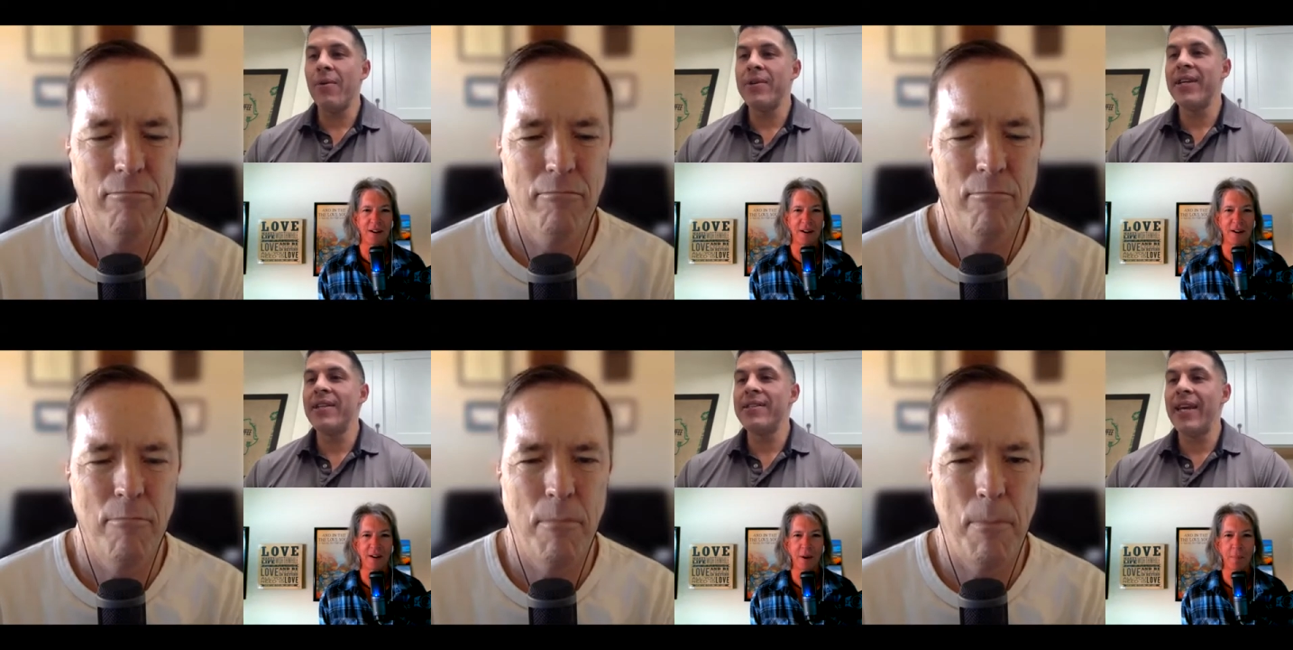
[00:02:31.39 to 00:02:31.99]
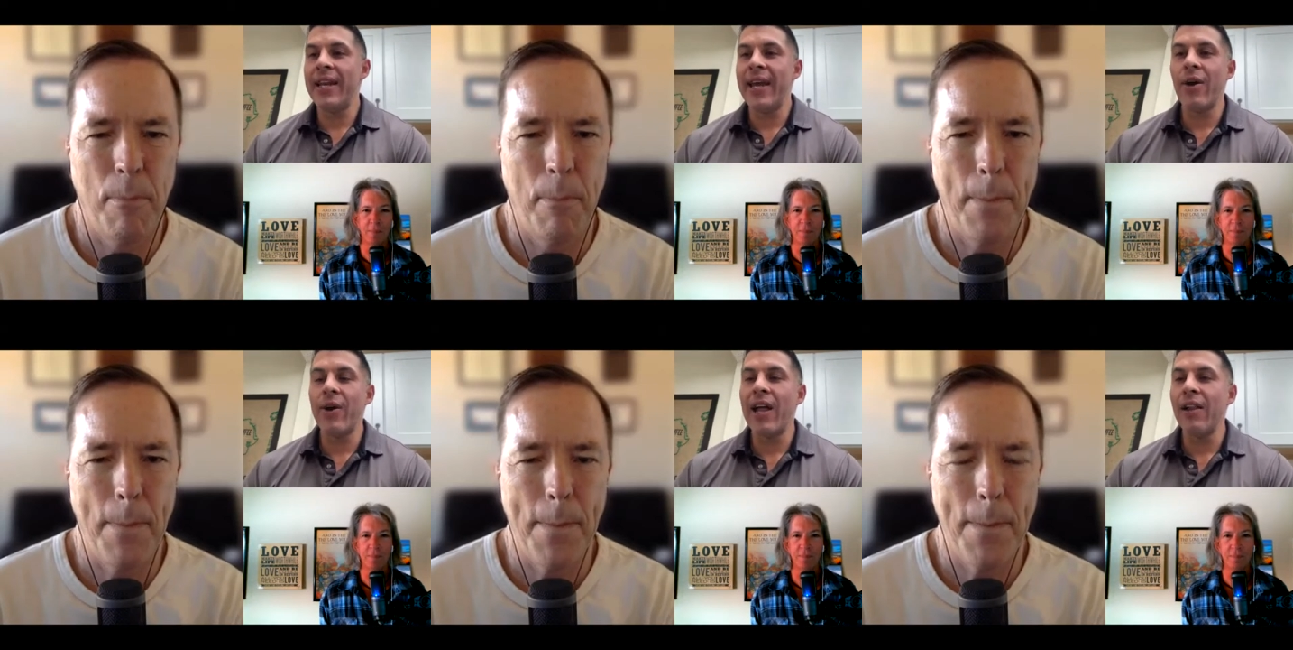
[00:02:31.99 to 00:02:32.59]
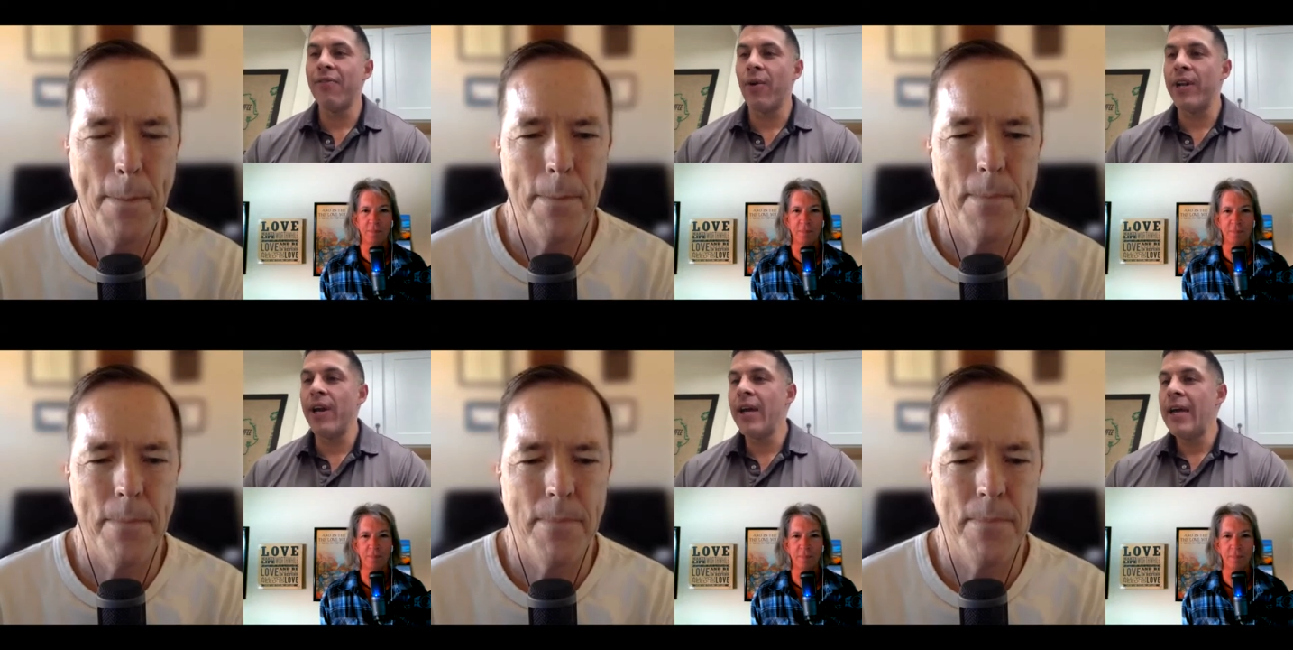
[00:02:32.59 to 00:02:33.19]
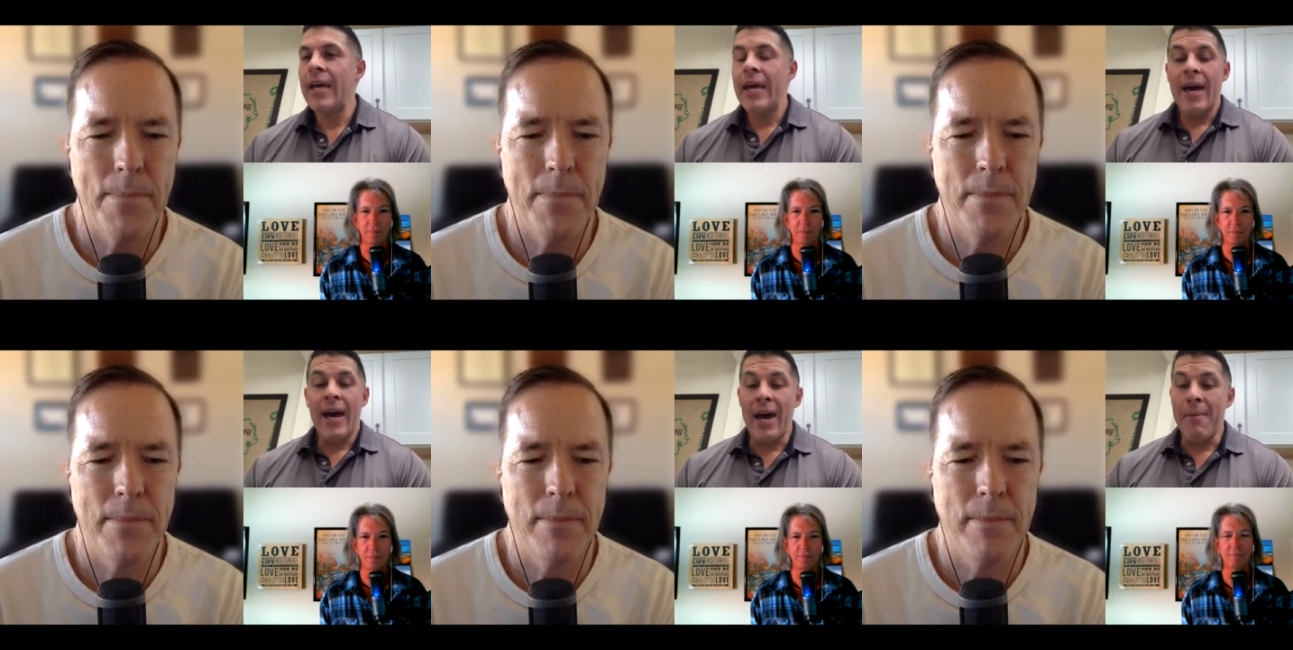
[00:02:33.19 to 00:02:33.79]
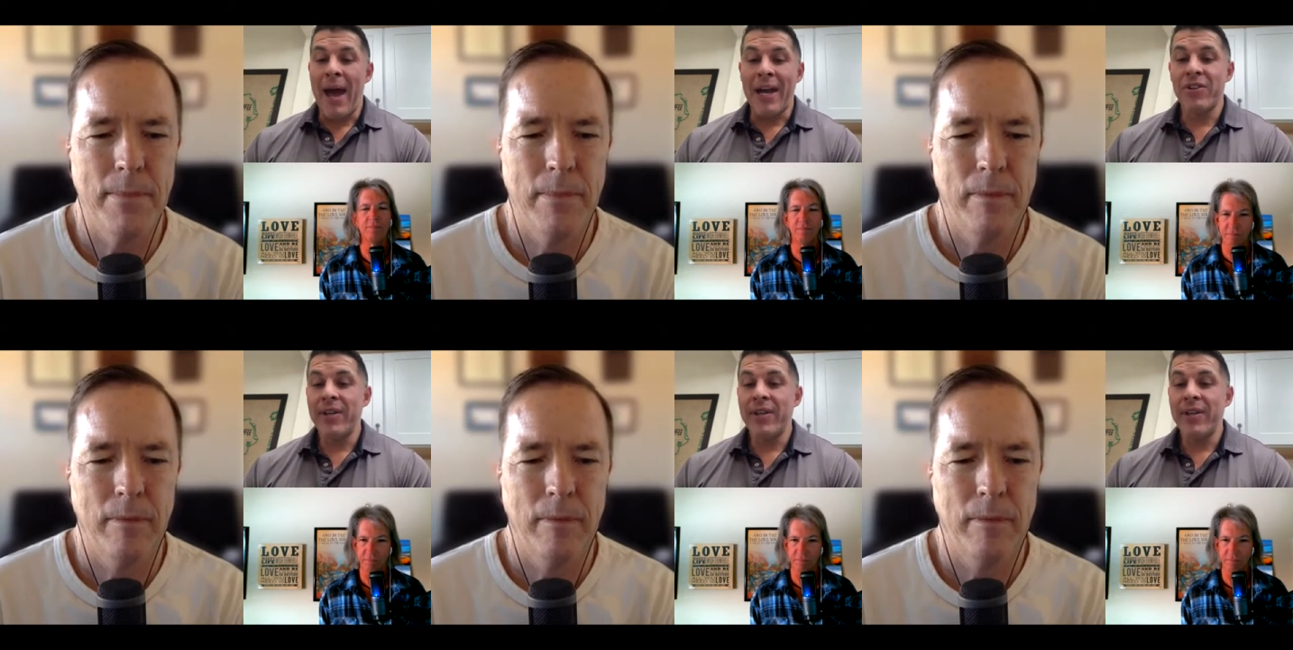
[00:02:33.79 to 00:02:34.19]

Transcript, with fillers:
Speaker 1: I was in San Diego, California. I'm